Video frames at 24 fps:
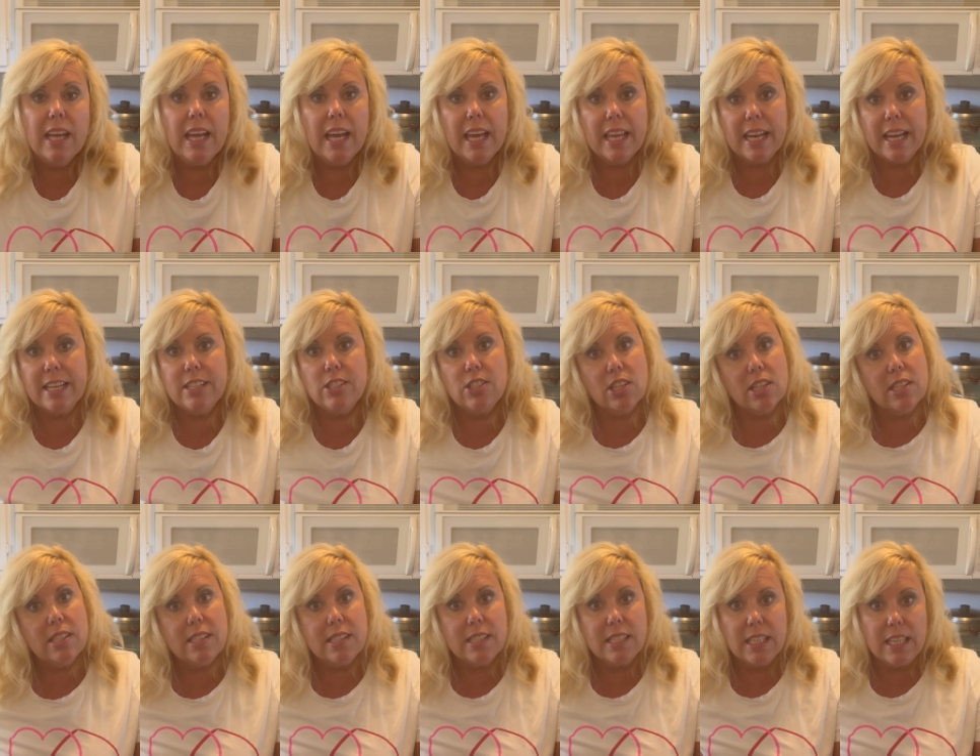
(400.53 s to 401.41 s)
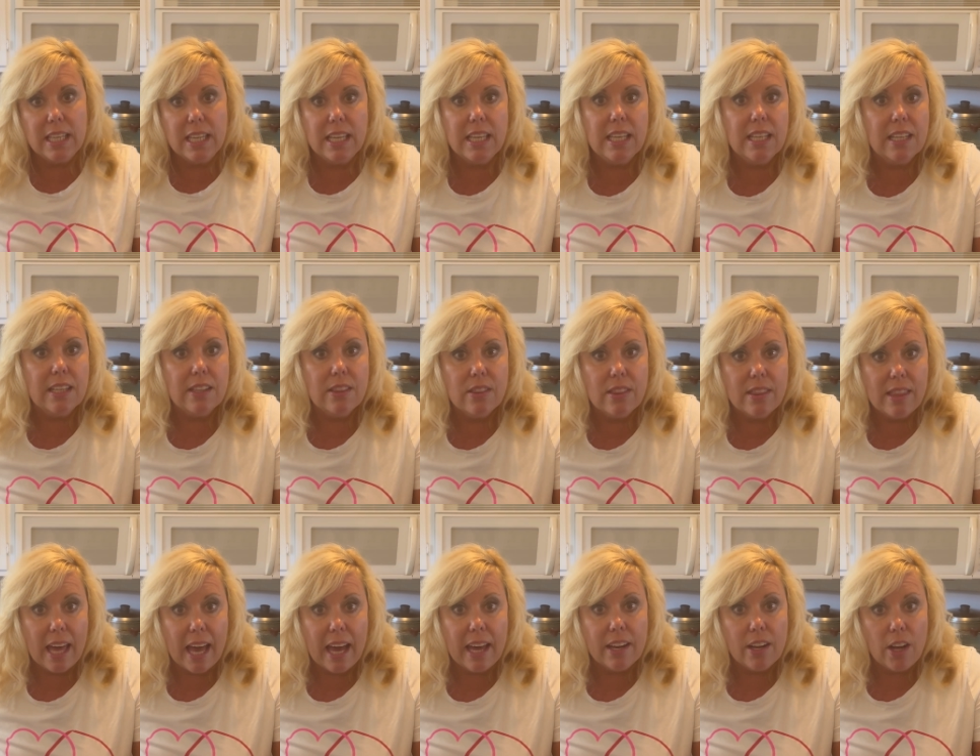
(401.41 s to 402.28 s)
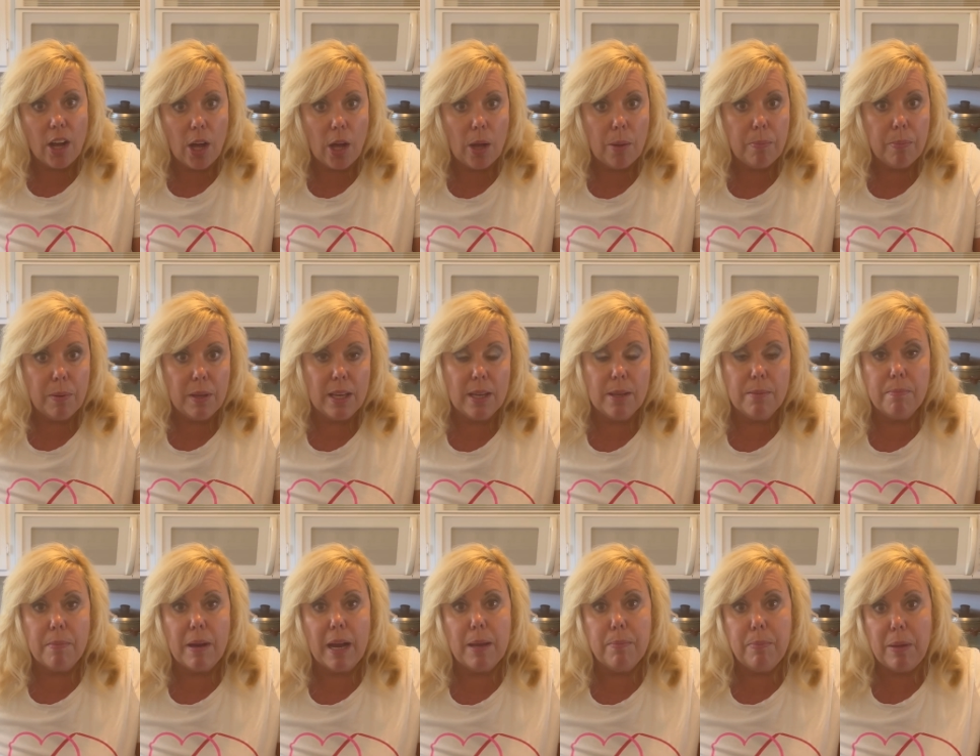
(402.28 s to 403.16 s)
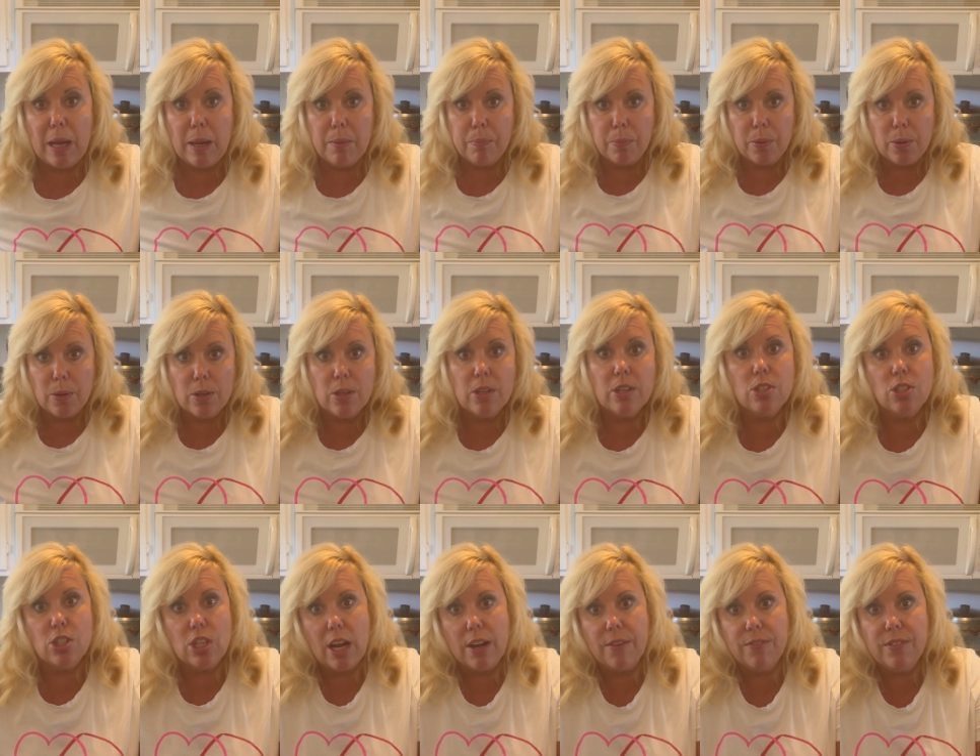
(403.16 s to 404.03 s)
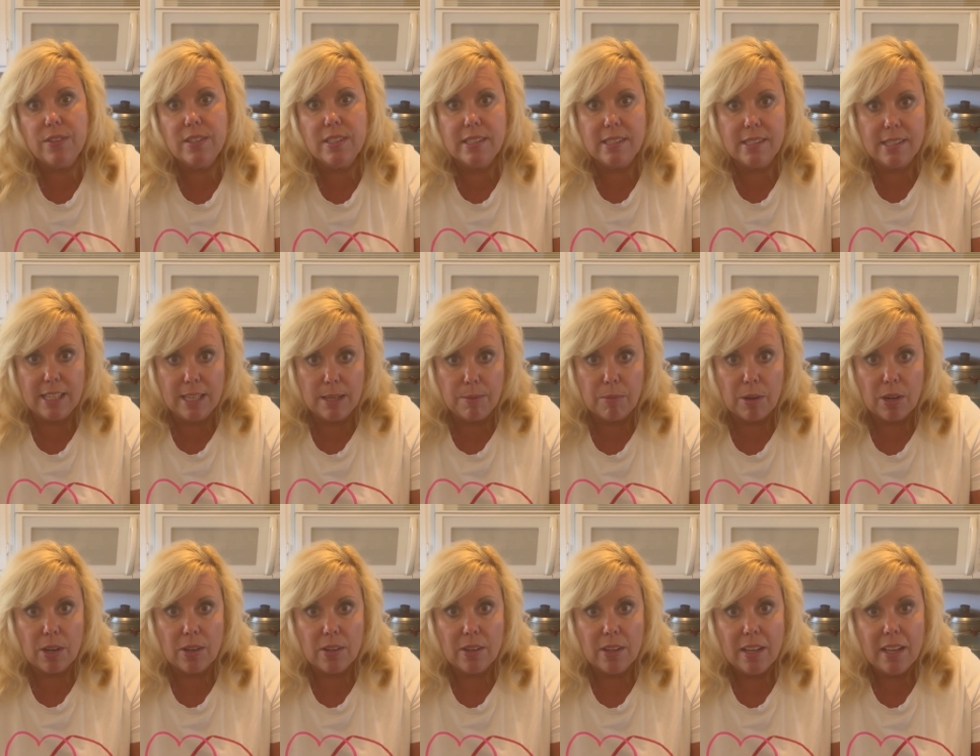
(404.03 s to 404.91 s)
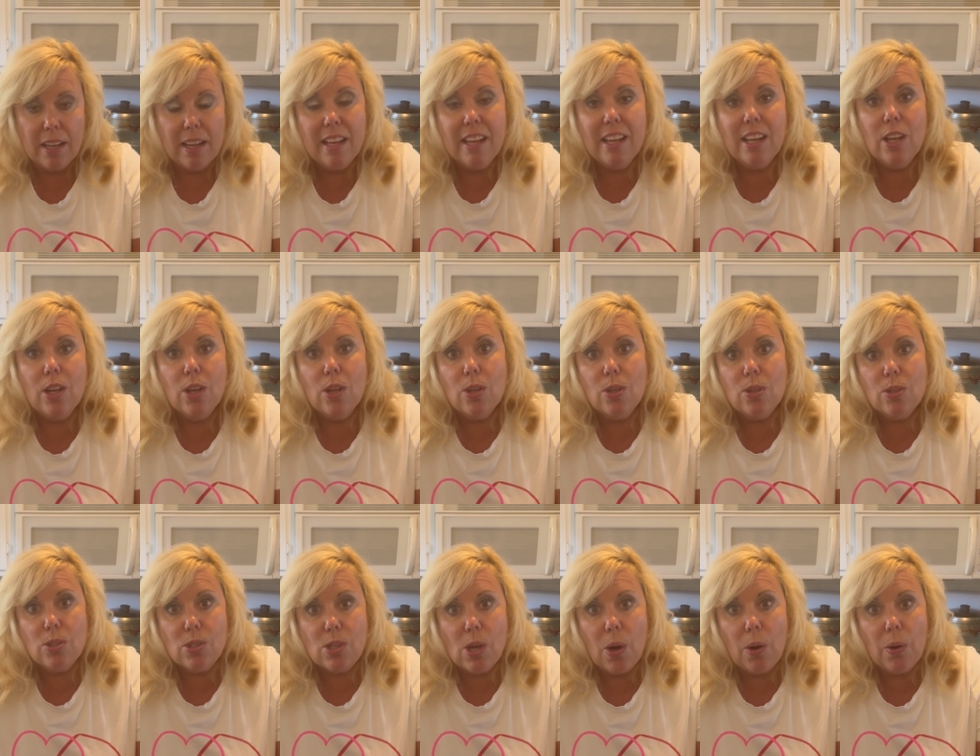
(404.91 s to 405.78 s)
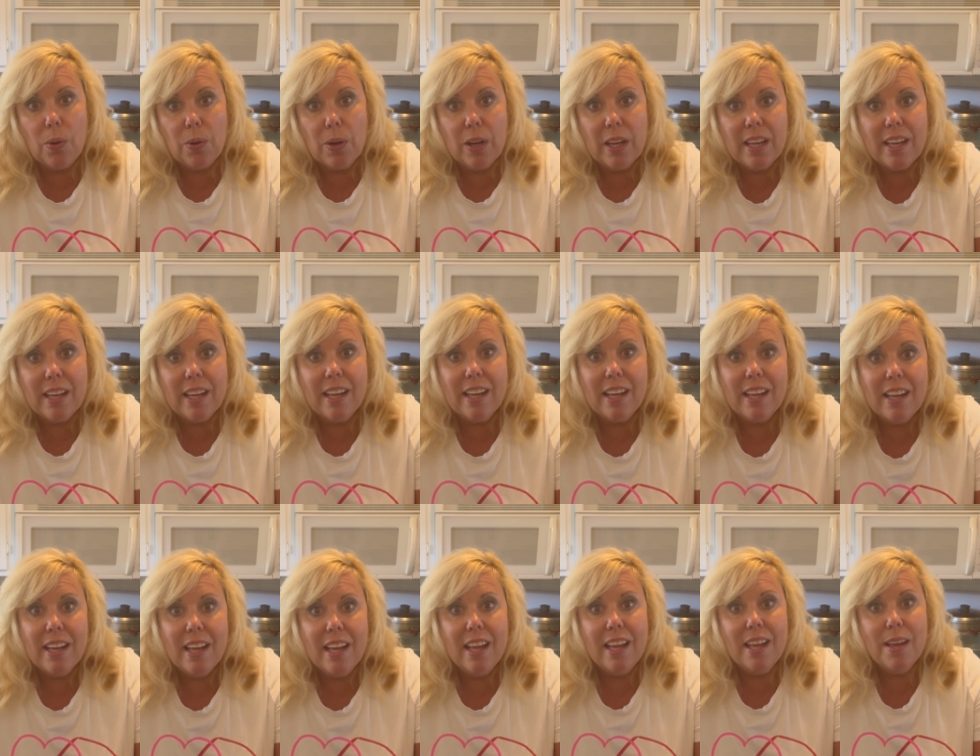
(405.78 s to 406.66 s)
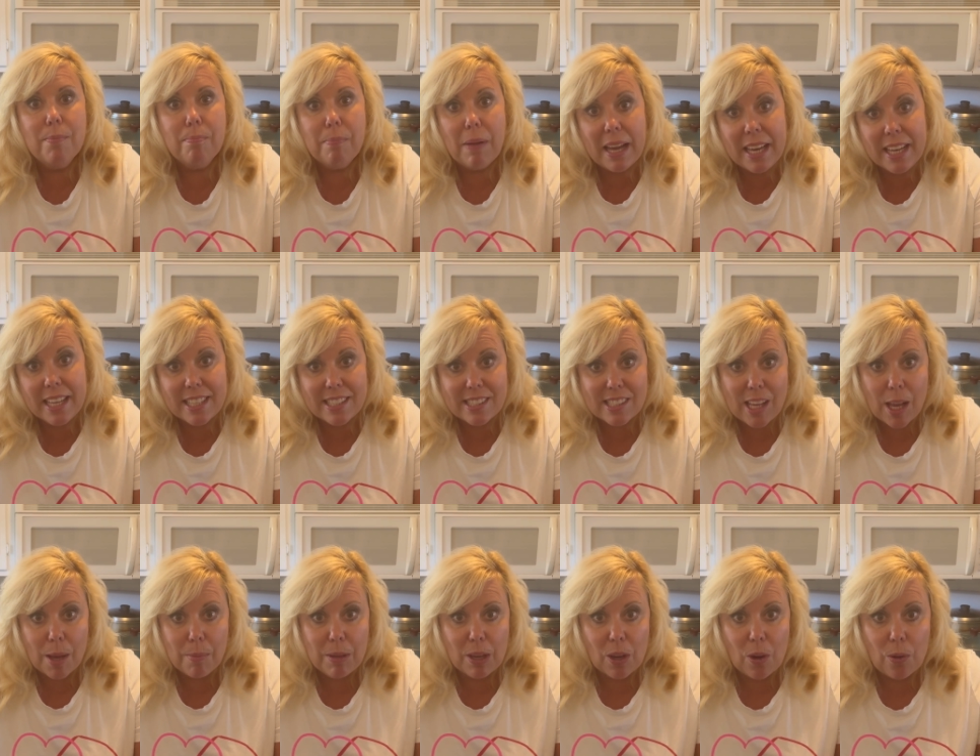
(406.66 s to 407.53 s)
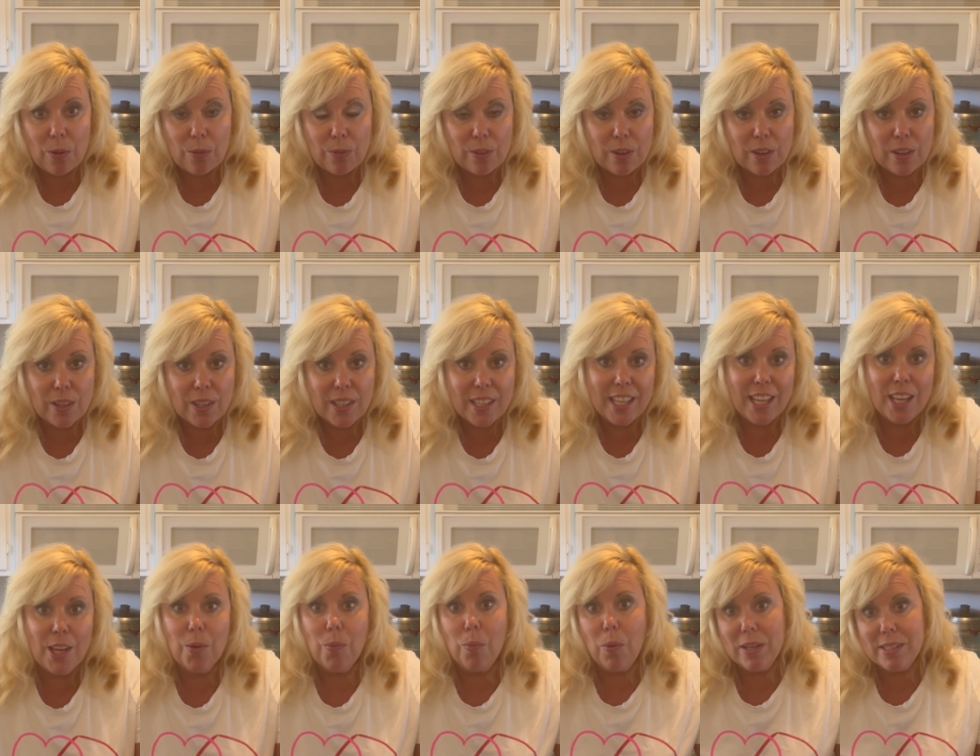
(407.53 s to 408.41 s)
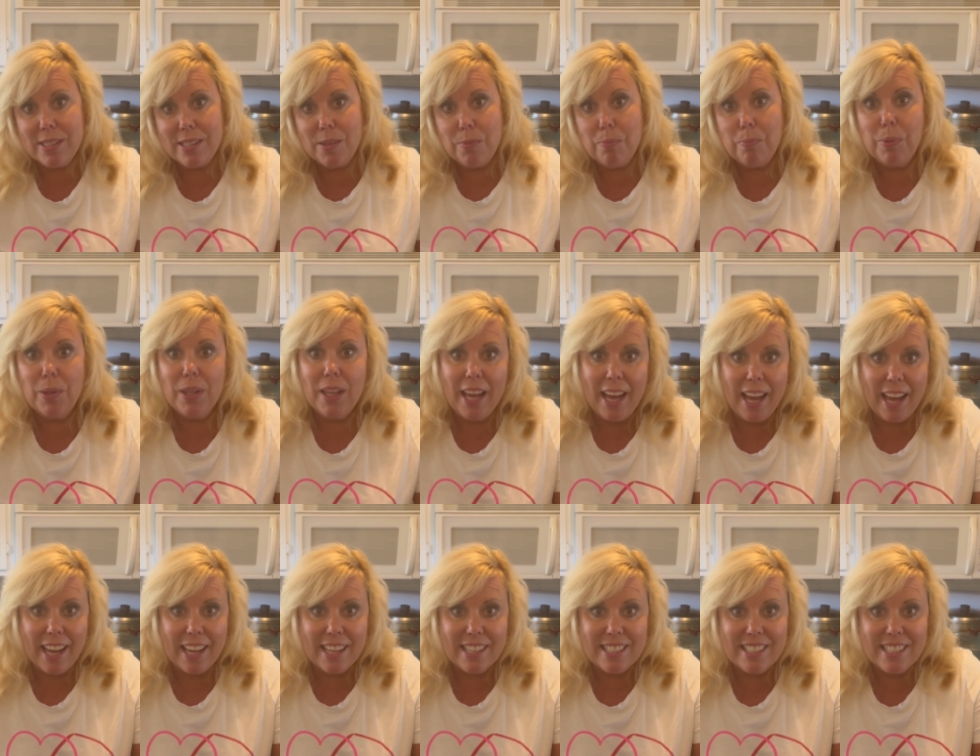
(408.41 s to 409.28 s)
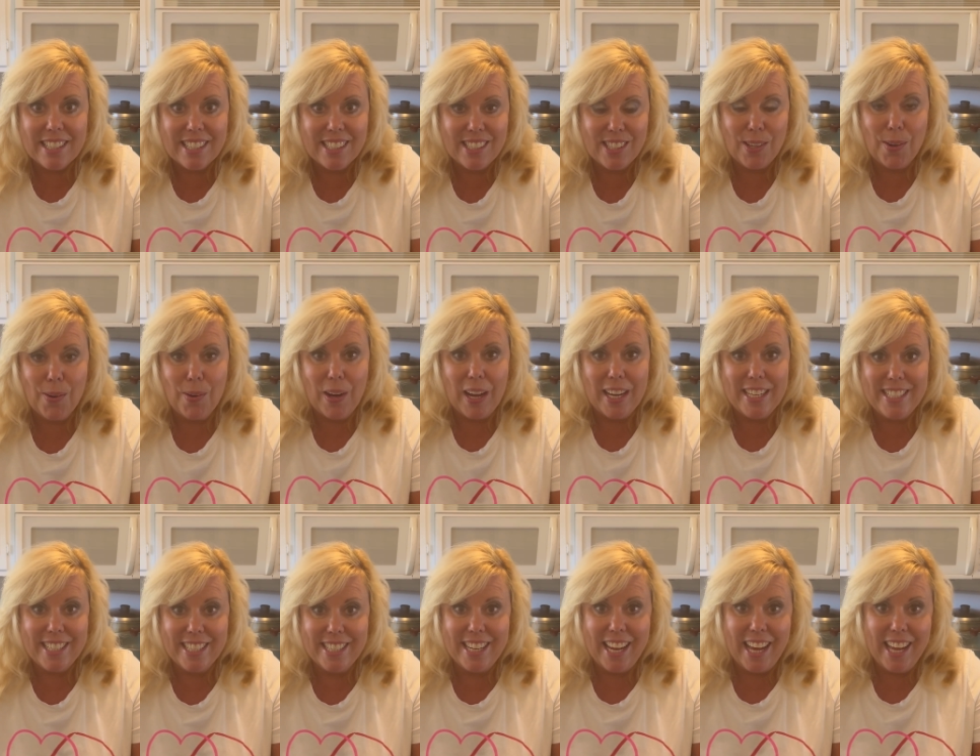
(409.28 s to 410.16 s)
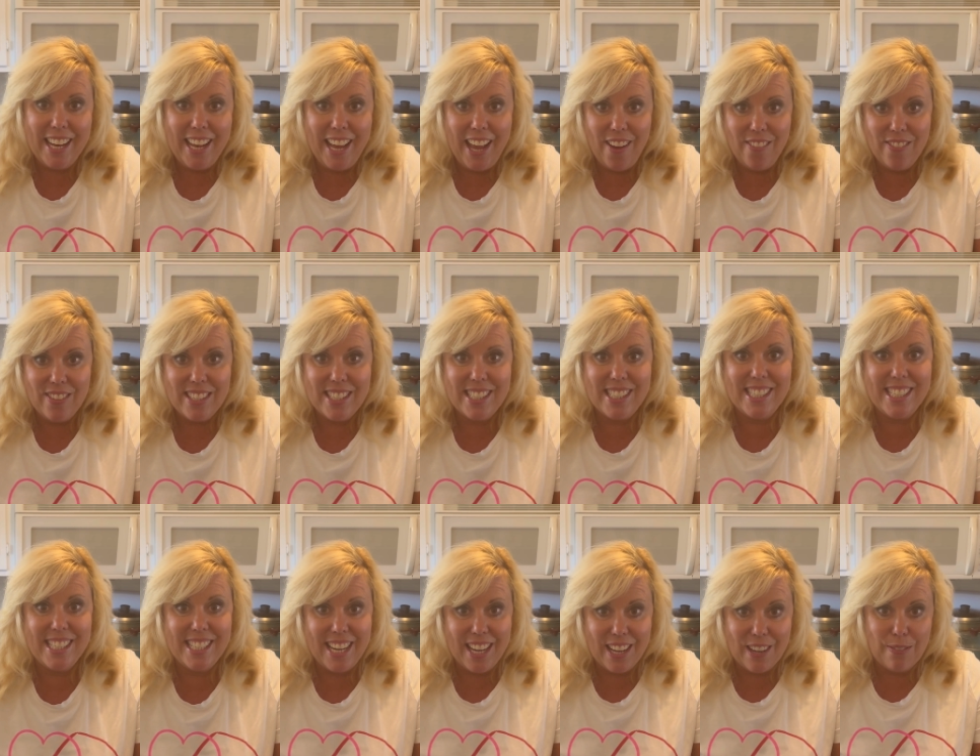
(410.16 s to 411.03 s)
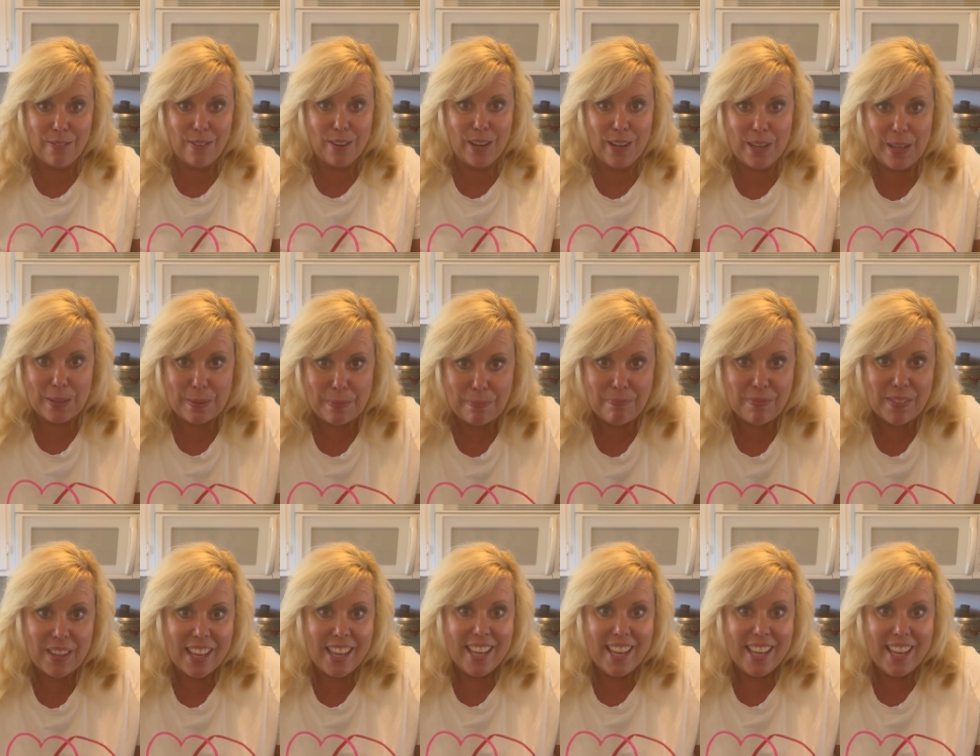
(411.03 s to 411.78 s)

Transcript: and I just heated that up in my Pampered Chef steamer. So Mike is coming over. It wasn't planned, so I did not have a steak for him.